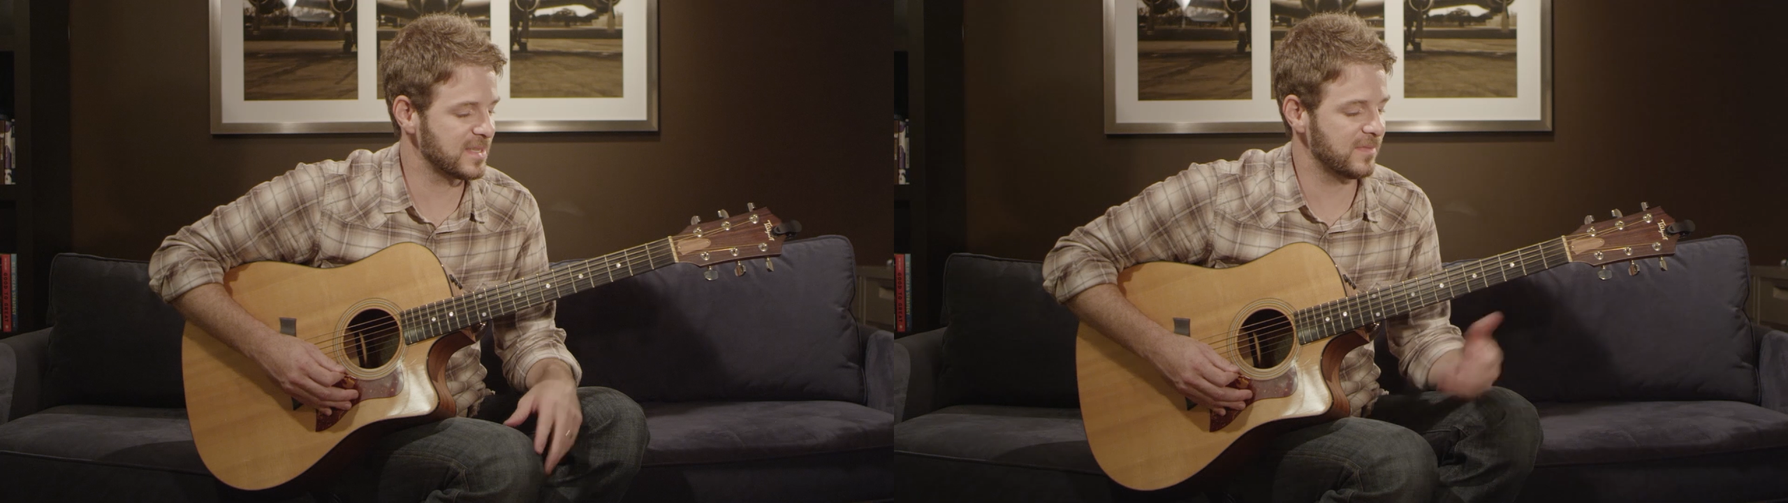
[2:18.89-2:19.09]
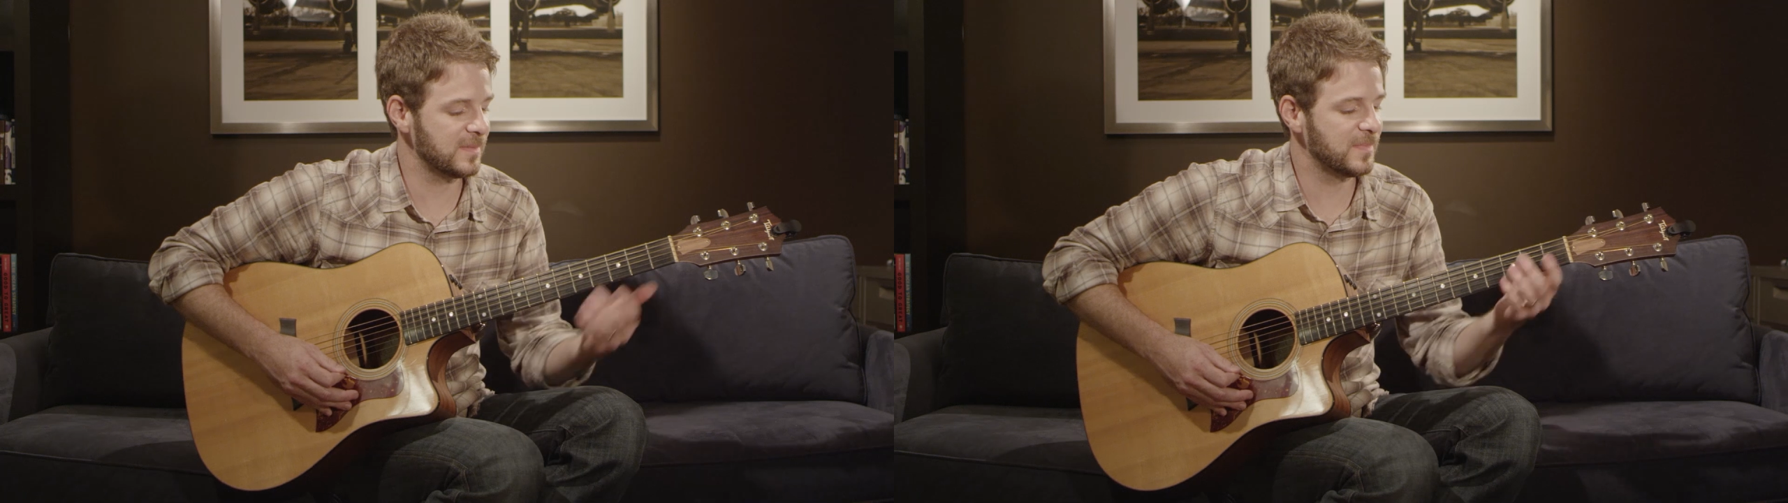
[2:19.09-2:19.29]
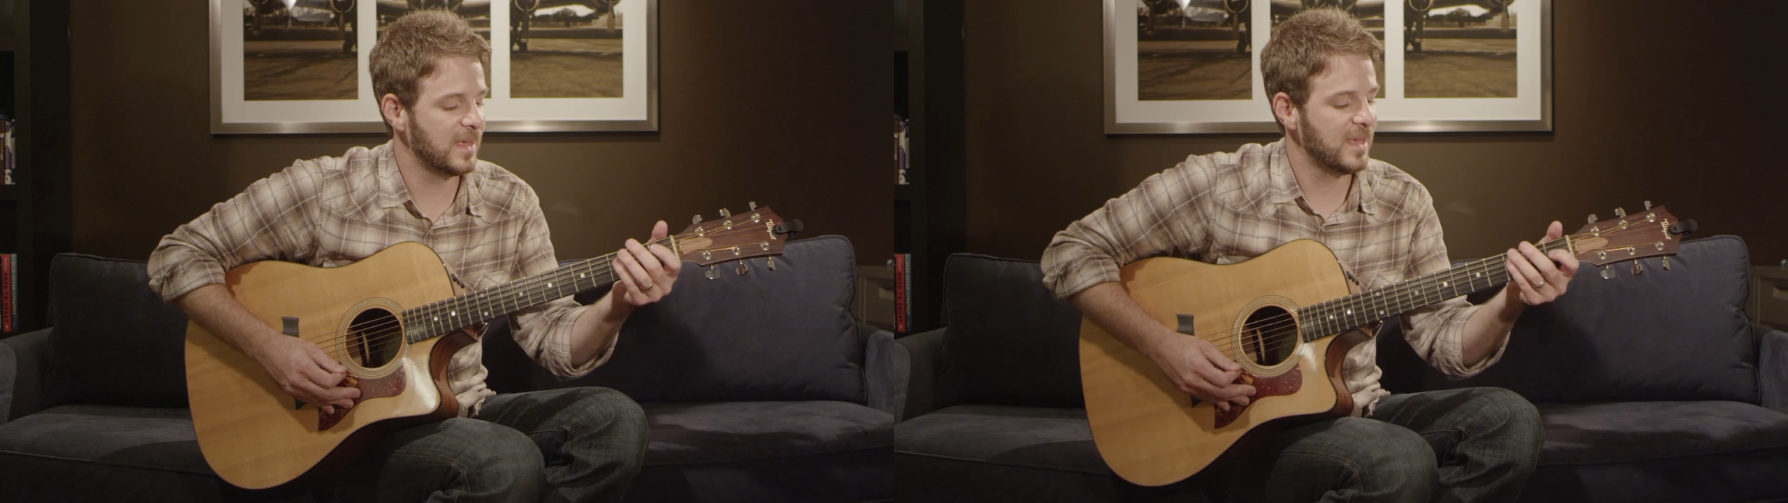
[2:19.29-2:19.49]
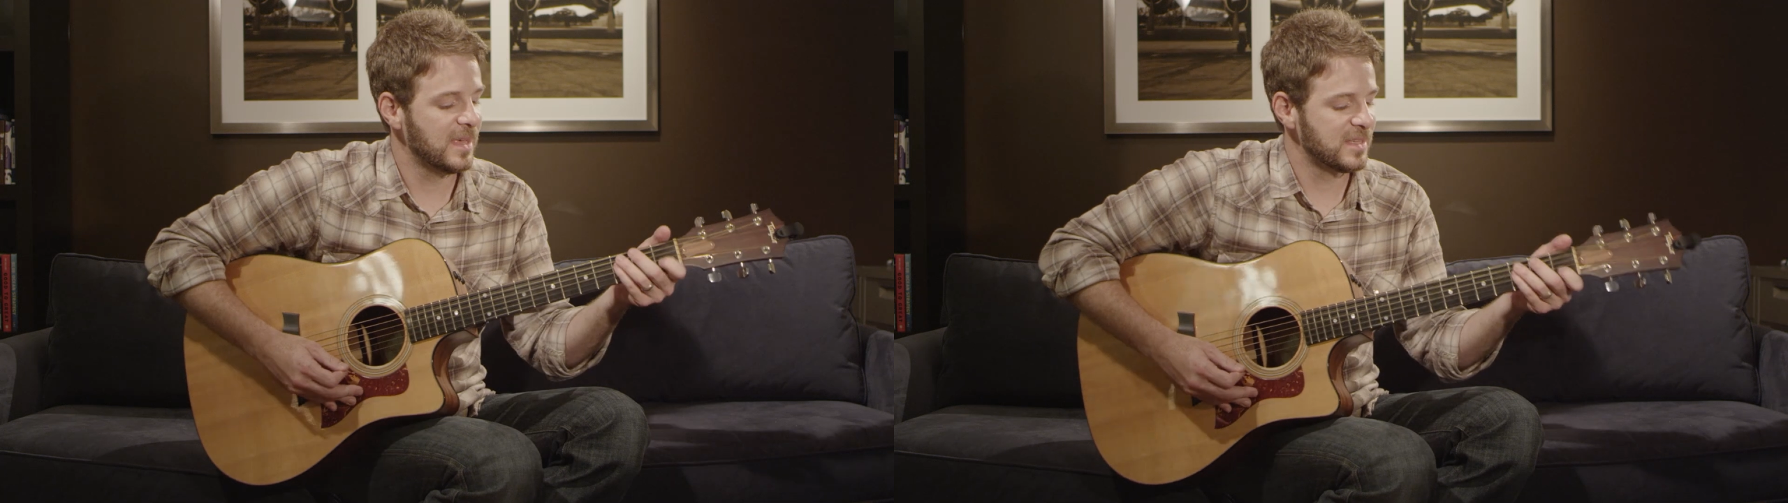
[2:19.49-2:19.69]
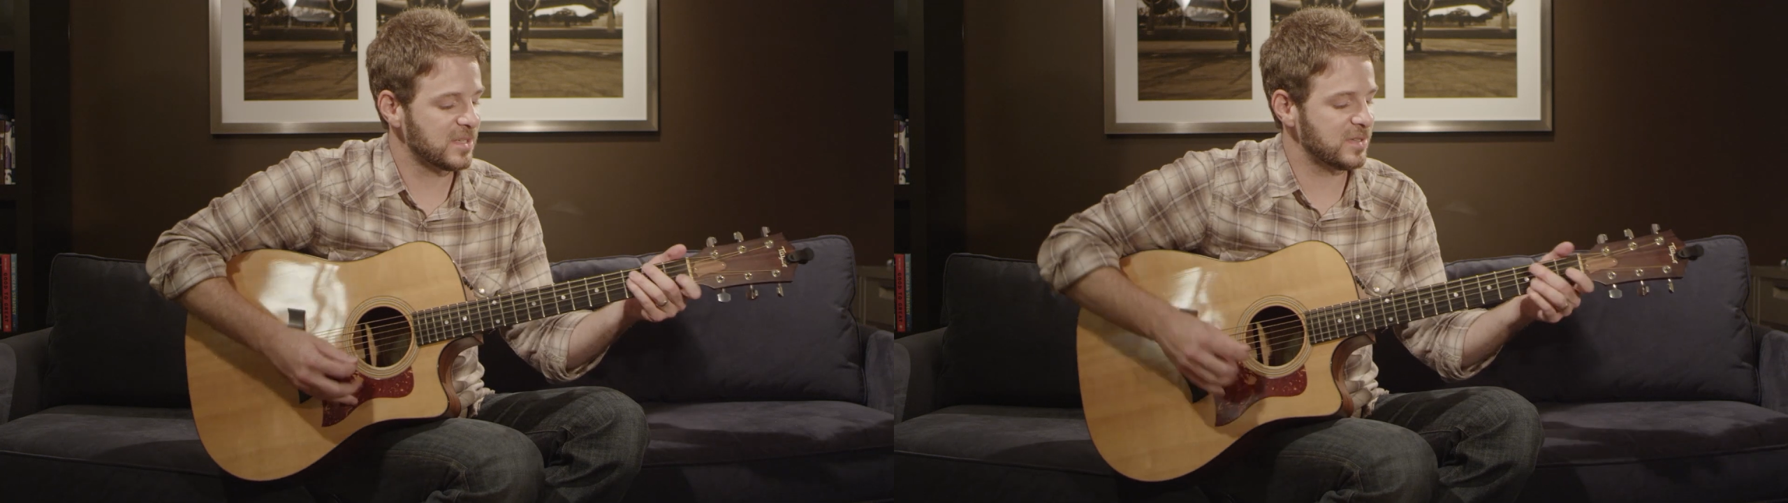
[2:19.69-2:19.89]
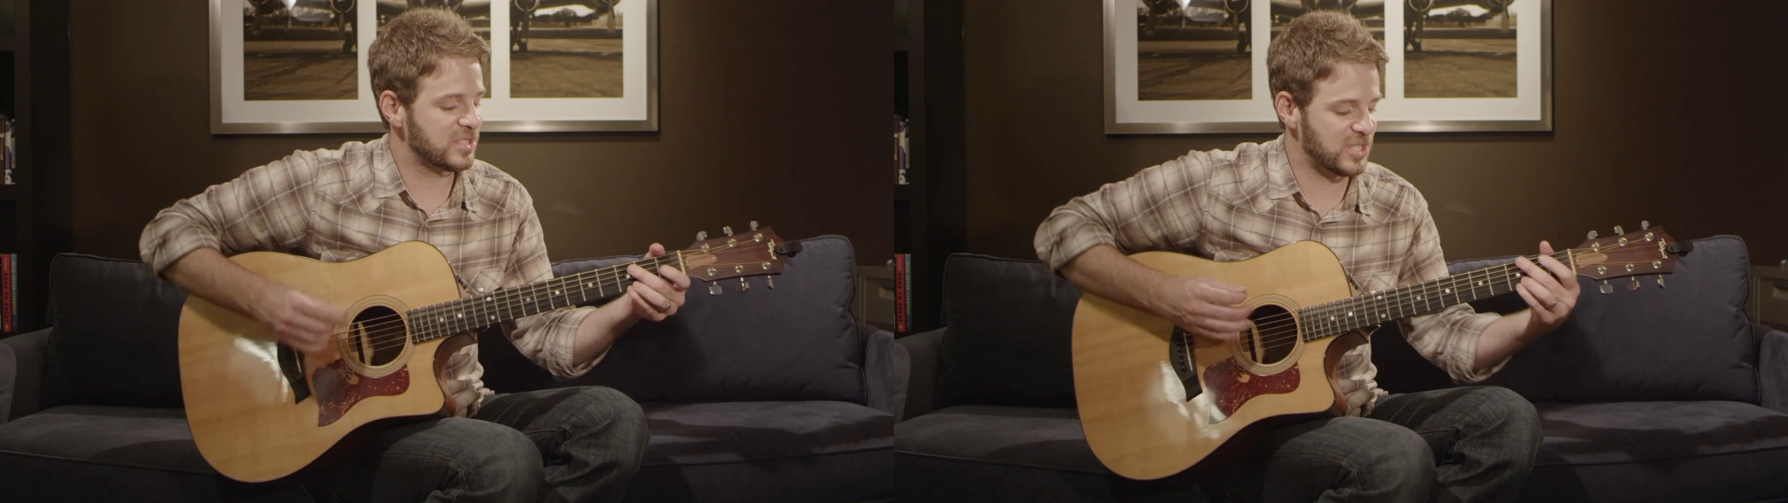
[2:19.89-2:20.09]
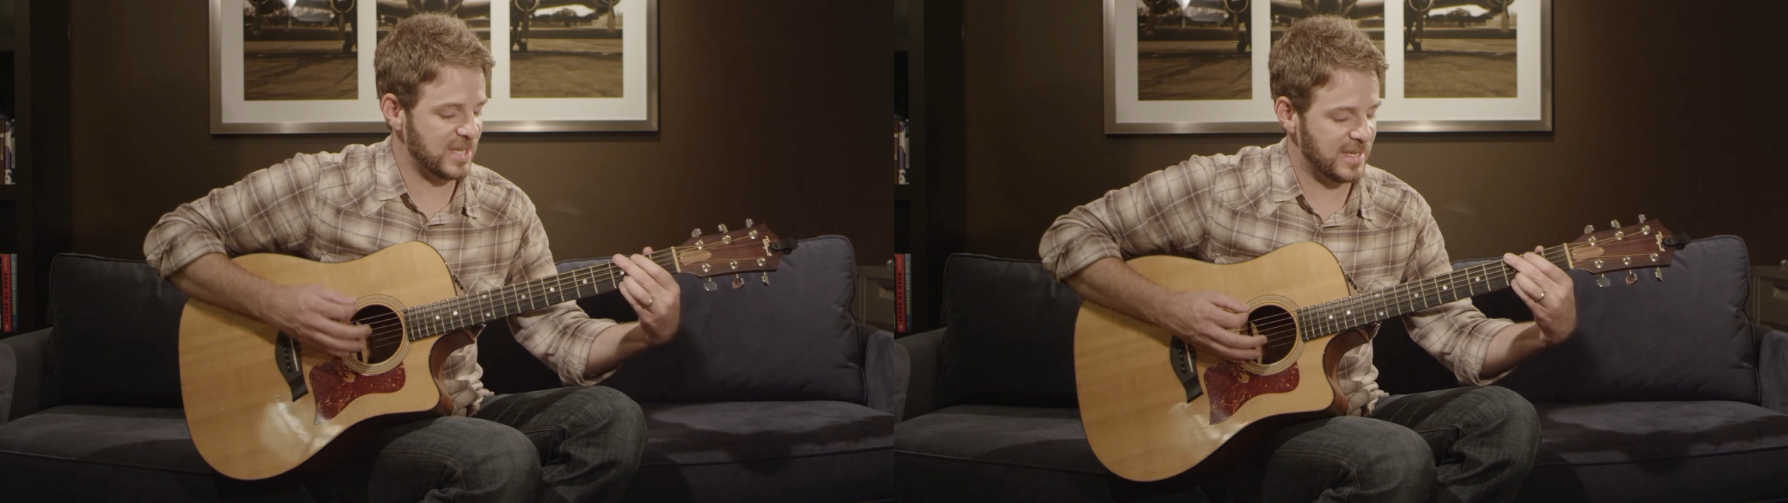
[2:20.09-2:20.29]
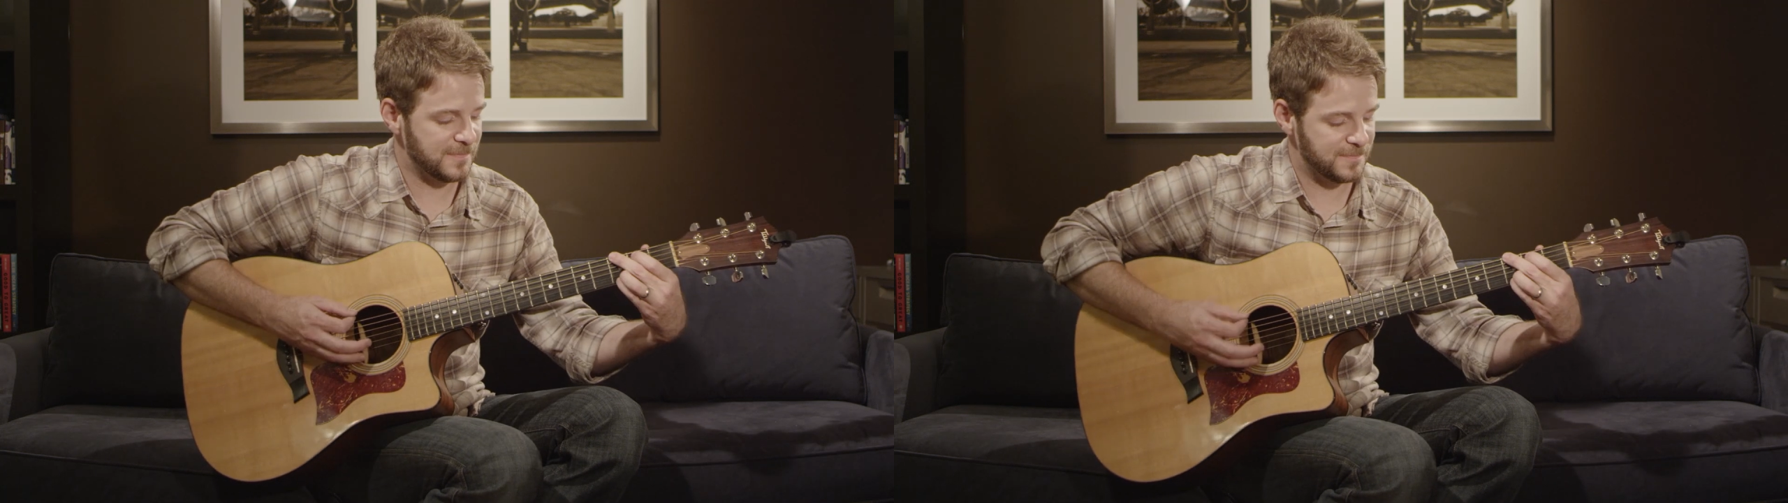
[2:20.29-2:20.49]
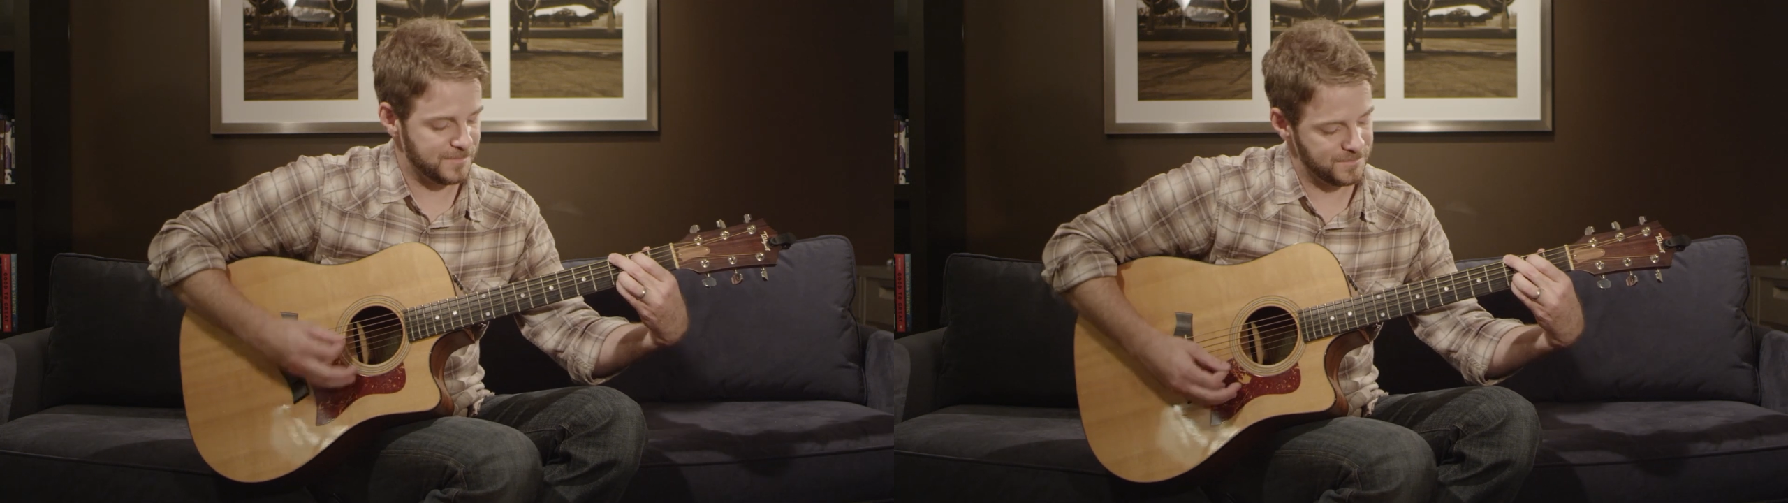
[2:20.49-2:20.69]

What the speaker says: 7. So it's G,